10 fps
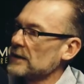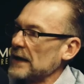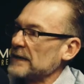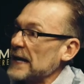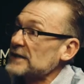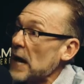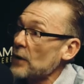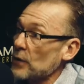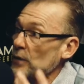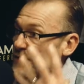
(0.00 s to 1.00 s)
Like that's
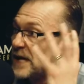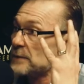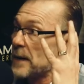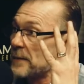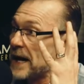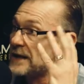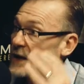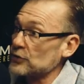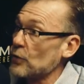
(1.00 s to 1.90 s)
how it was in my mind at